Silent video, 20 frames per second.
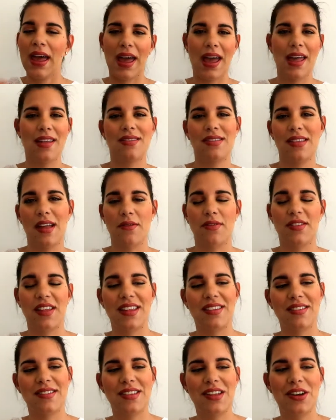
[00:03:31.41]
and stuff
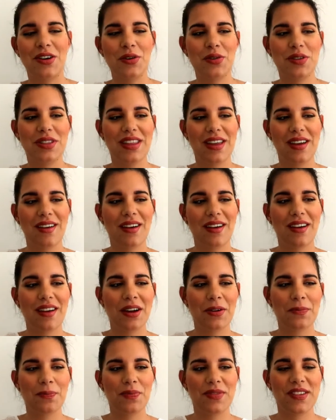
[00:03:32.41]
so
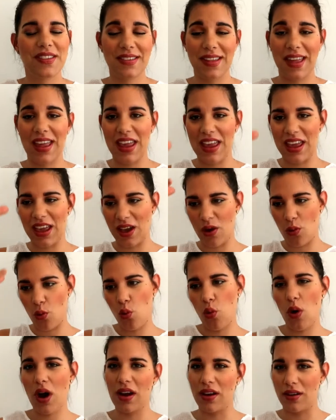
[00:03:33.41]
they're
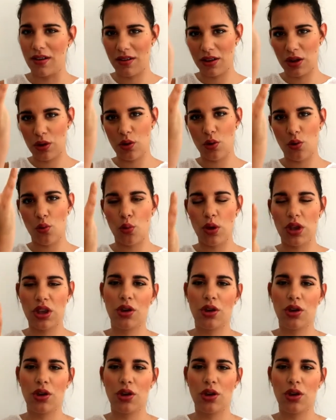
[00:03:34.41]
saying one you